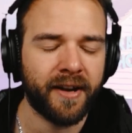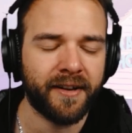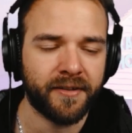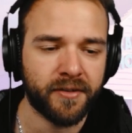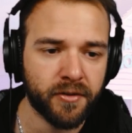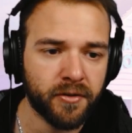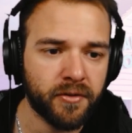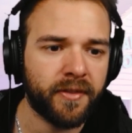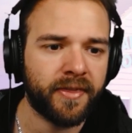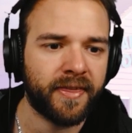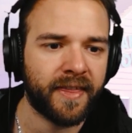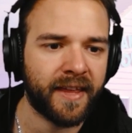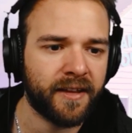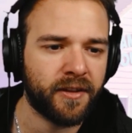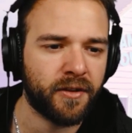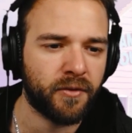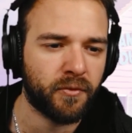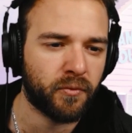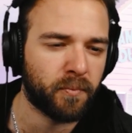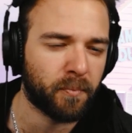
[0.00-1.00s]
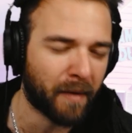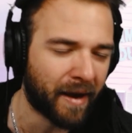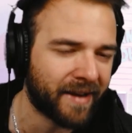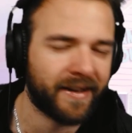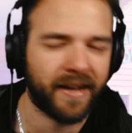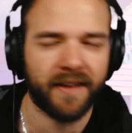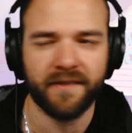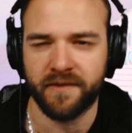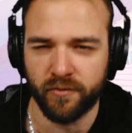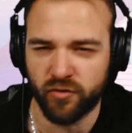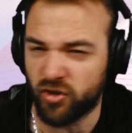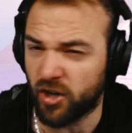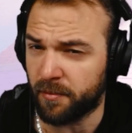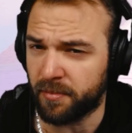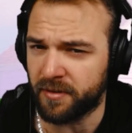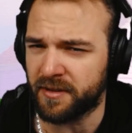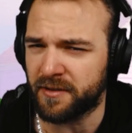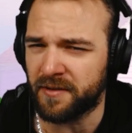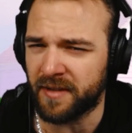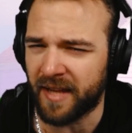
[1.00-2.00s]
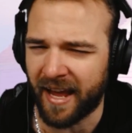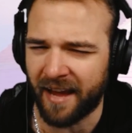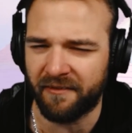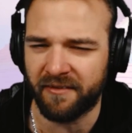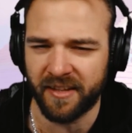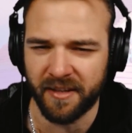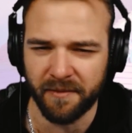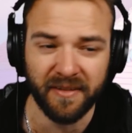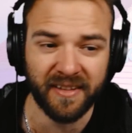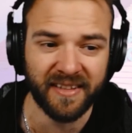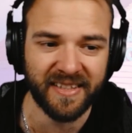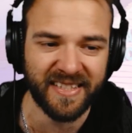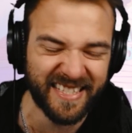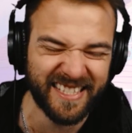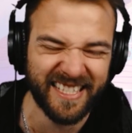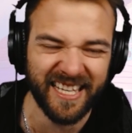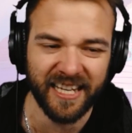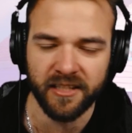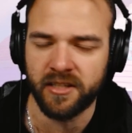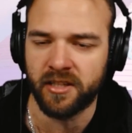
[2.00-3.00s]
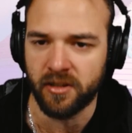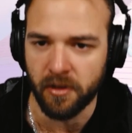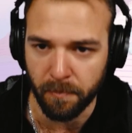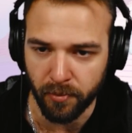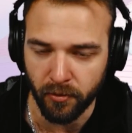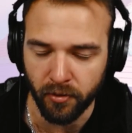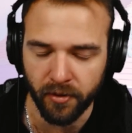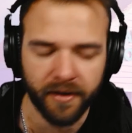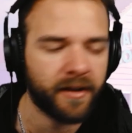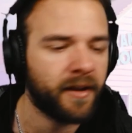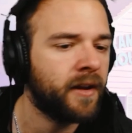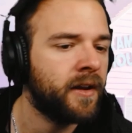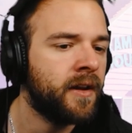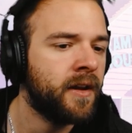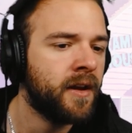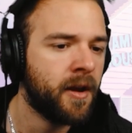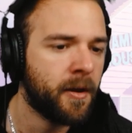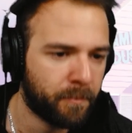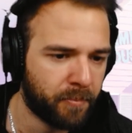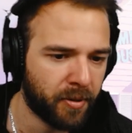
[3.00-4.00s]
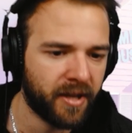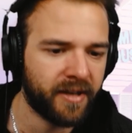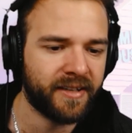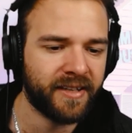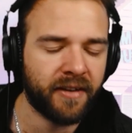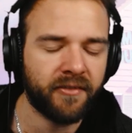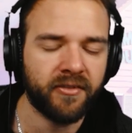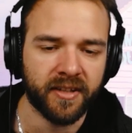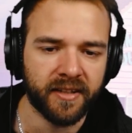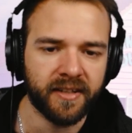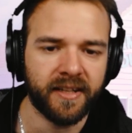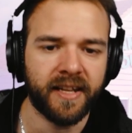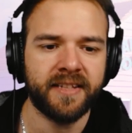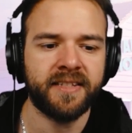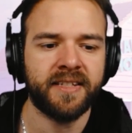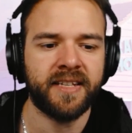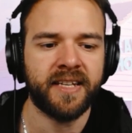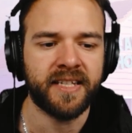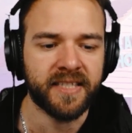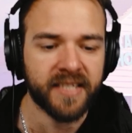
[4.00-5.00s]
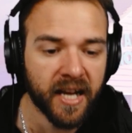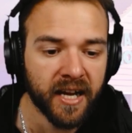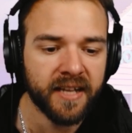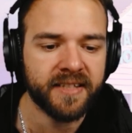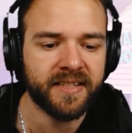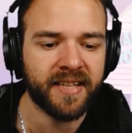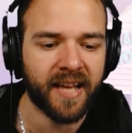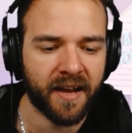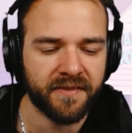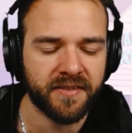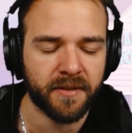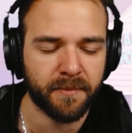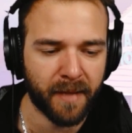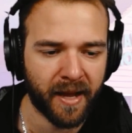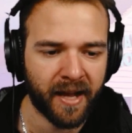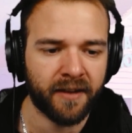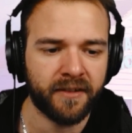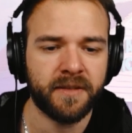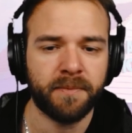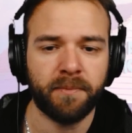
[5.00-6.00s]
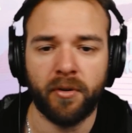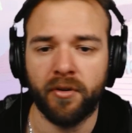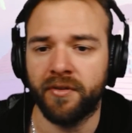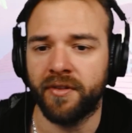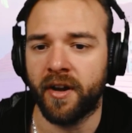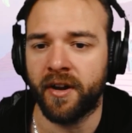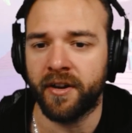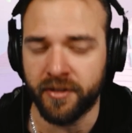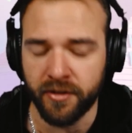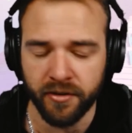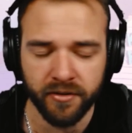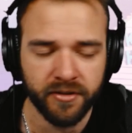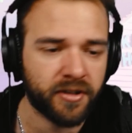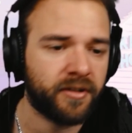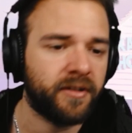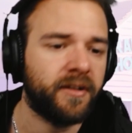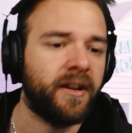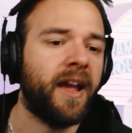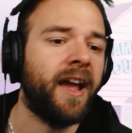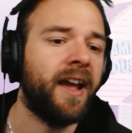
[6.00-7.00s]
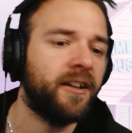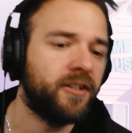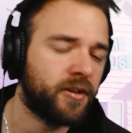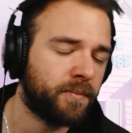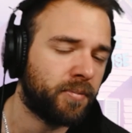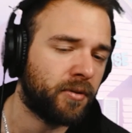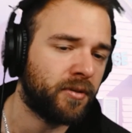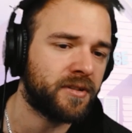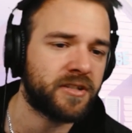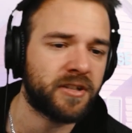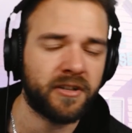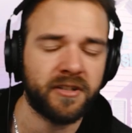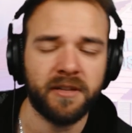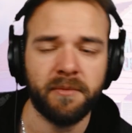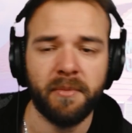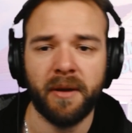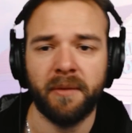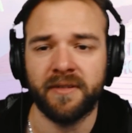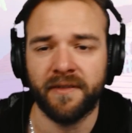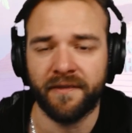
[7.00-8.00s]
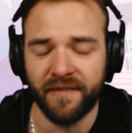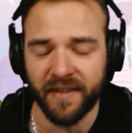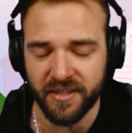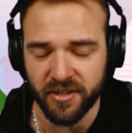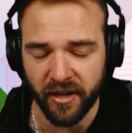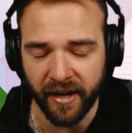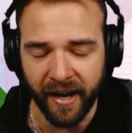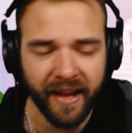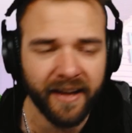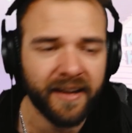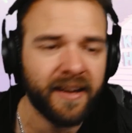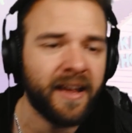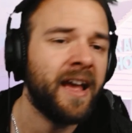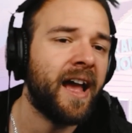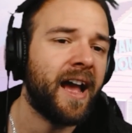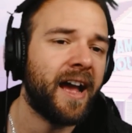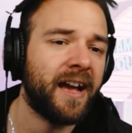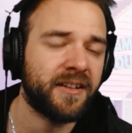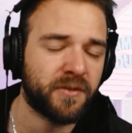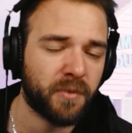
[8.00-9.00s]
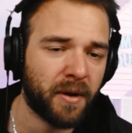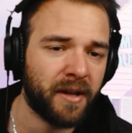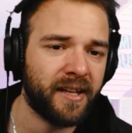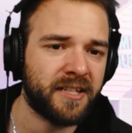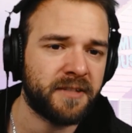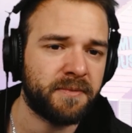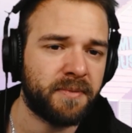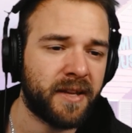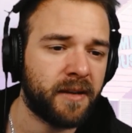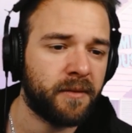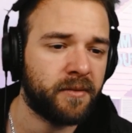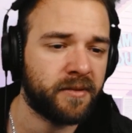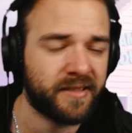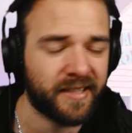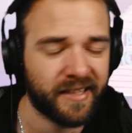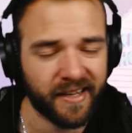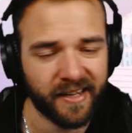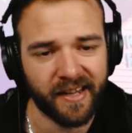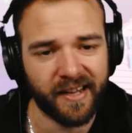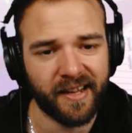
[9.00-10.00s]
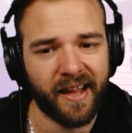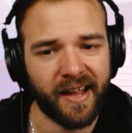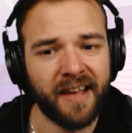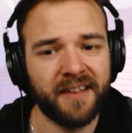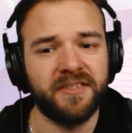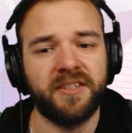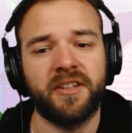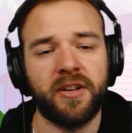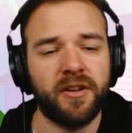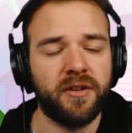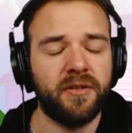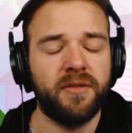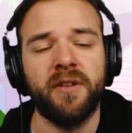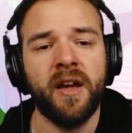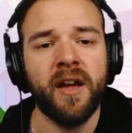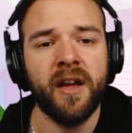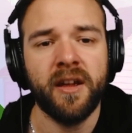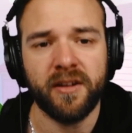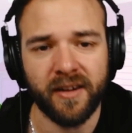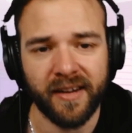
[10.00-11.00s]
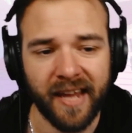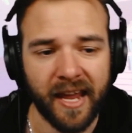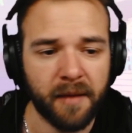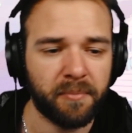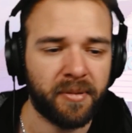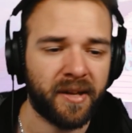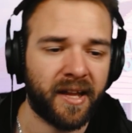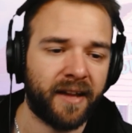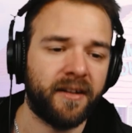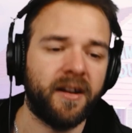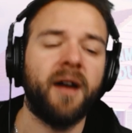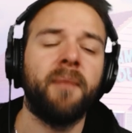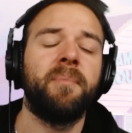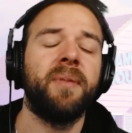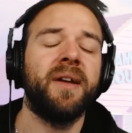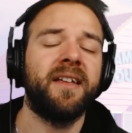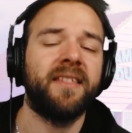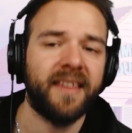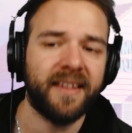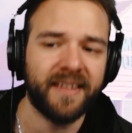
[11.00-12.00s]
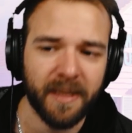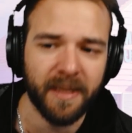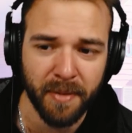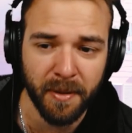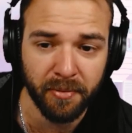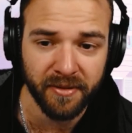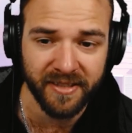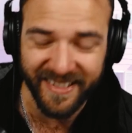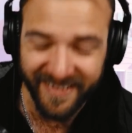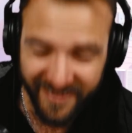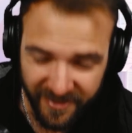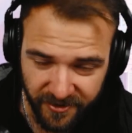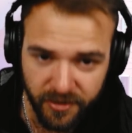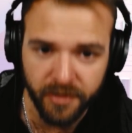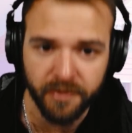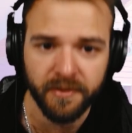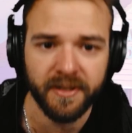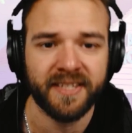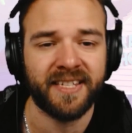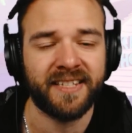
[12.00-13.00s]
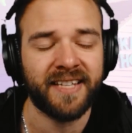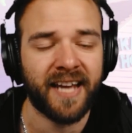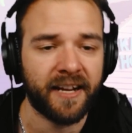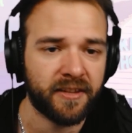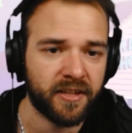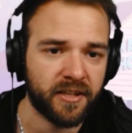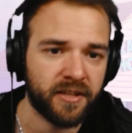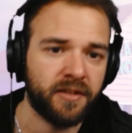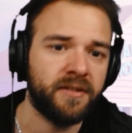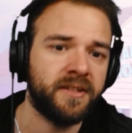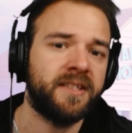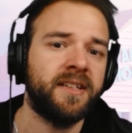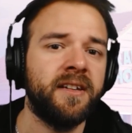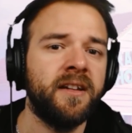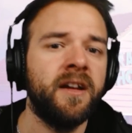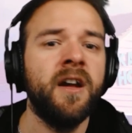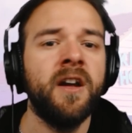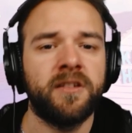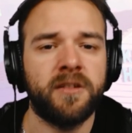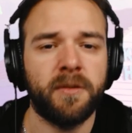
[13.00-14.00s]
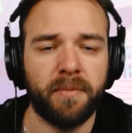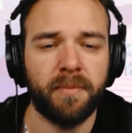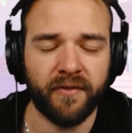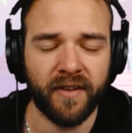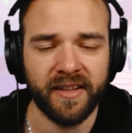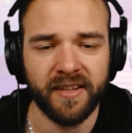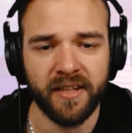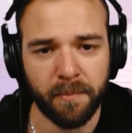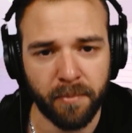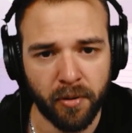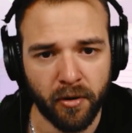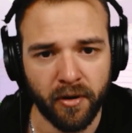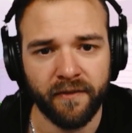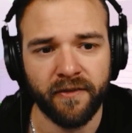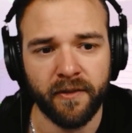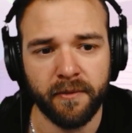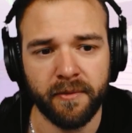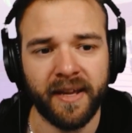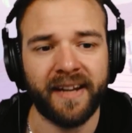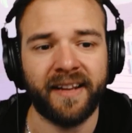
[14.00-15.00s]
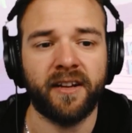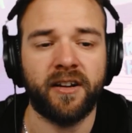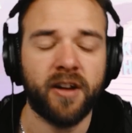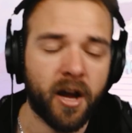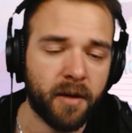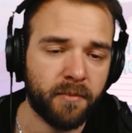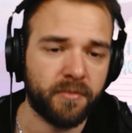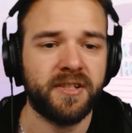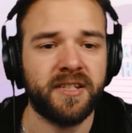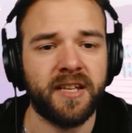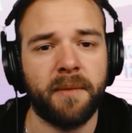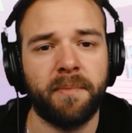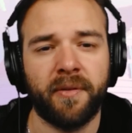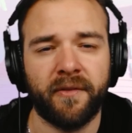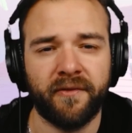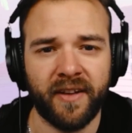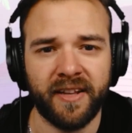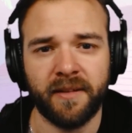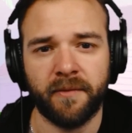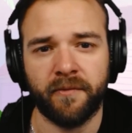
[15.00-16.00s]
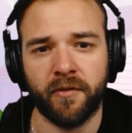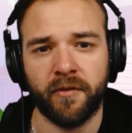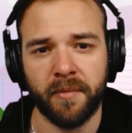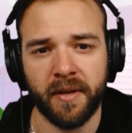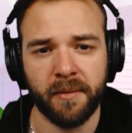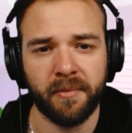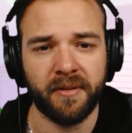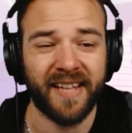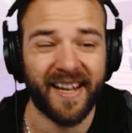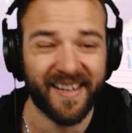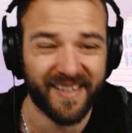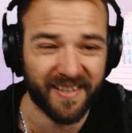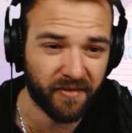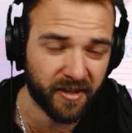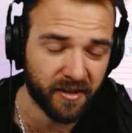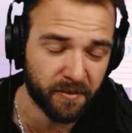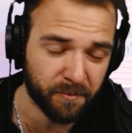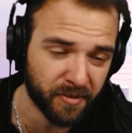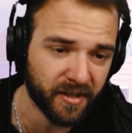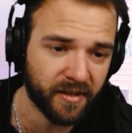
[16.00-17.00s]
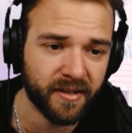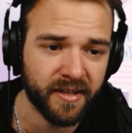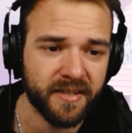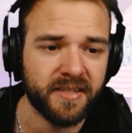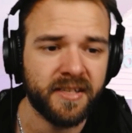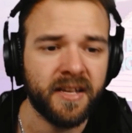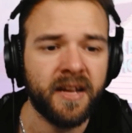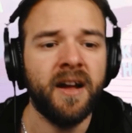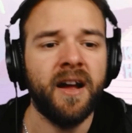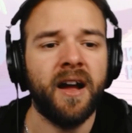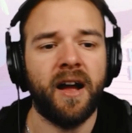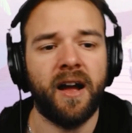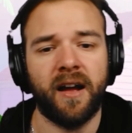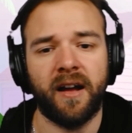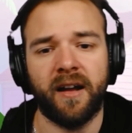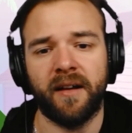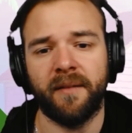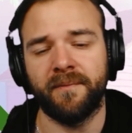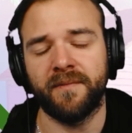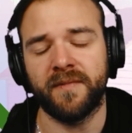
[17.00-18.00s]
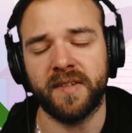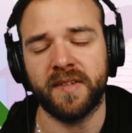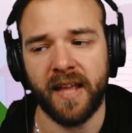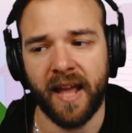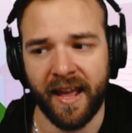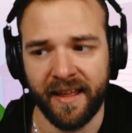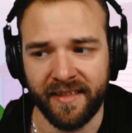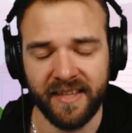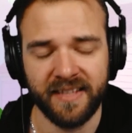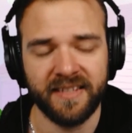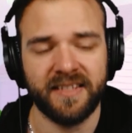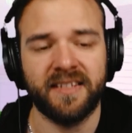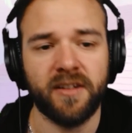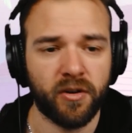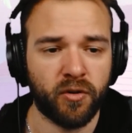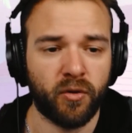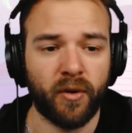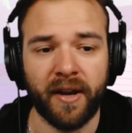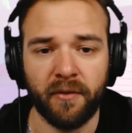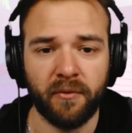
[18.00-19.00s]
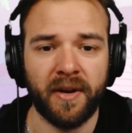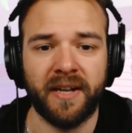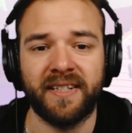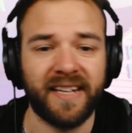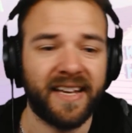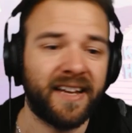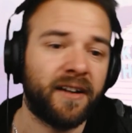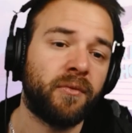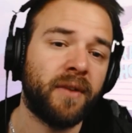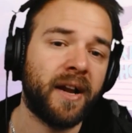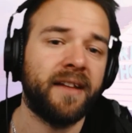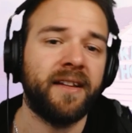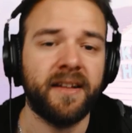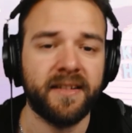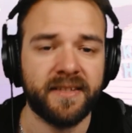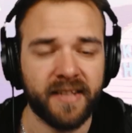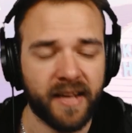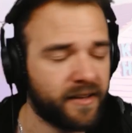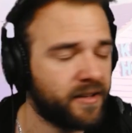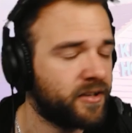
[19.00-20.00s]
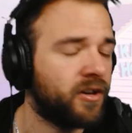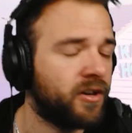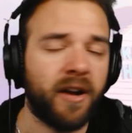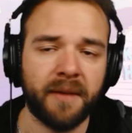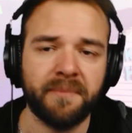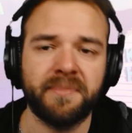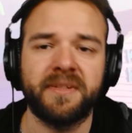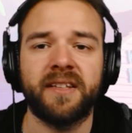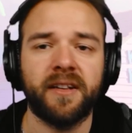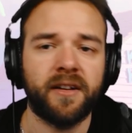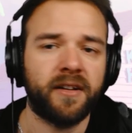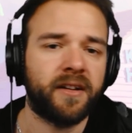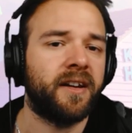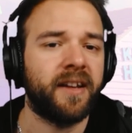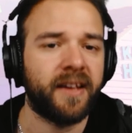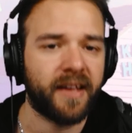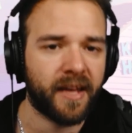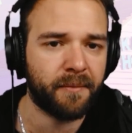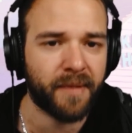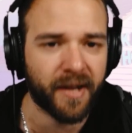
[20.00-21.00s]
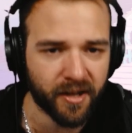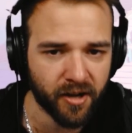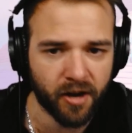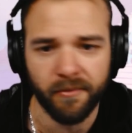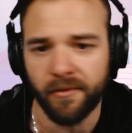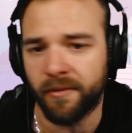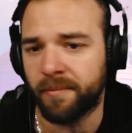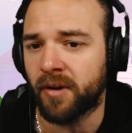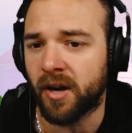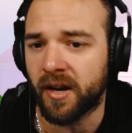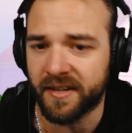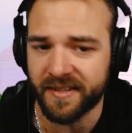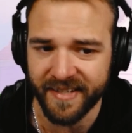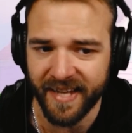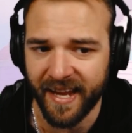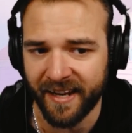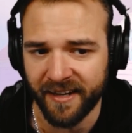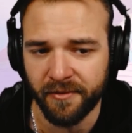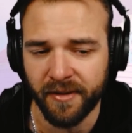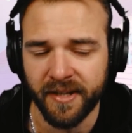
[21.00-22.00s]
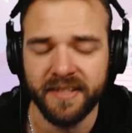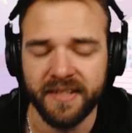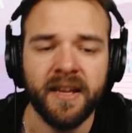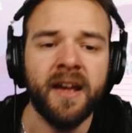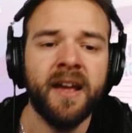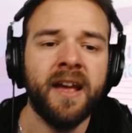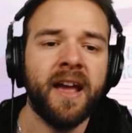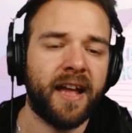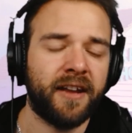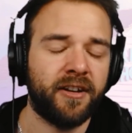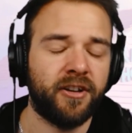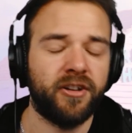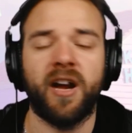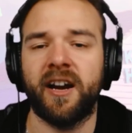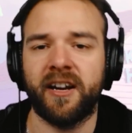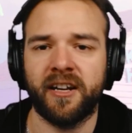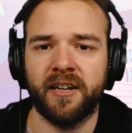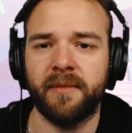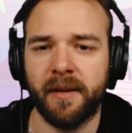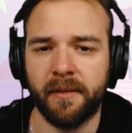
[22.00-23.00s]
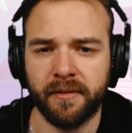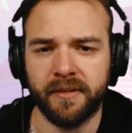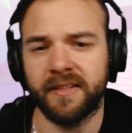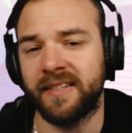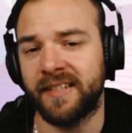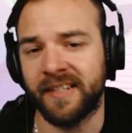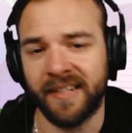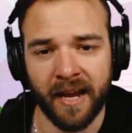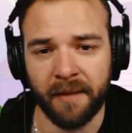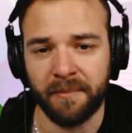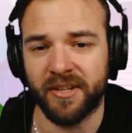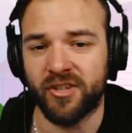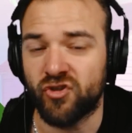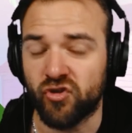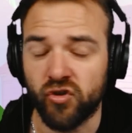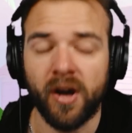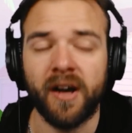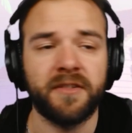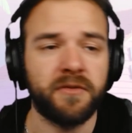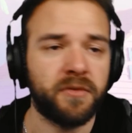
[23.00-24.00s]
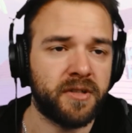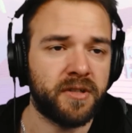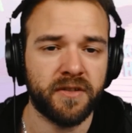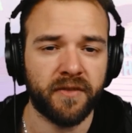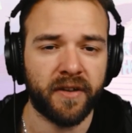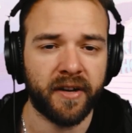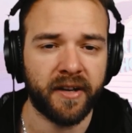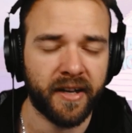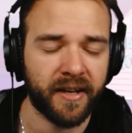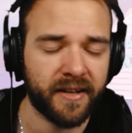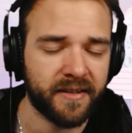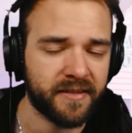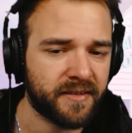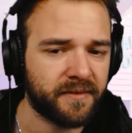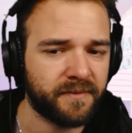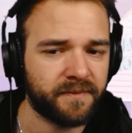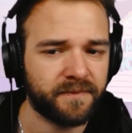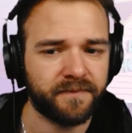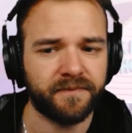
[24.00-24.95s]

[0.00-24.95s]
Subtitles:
I do think you might have some troubles having him stick to the board. But nevertheless, he does have some outs both on your turn and your opponent's turn to be able to fix your hand, as well as be able to execute your game plan. A big thing that people tend to do is attack the Unison to prevent the opponent from getting a combo step, prevent them from being able to activate abilities. And this is a great way to get around that, saying, you know, I'm still going to get my combo procs anyways, and you're not going to be able to deny me draws, which is very nice.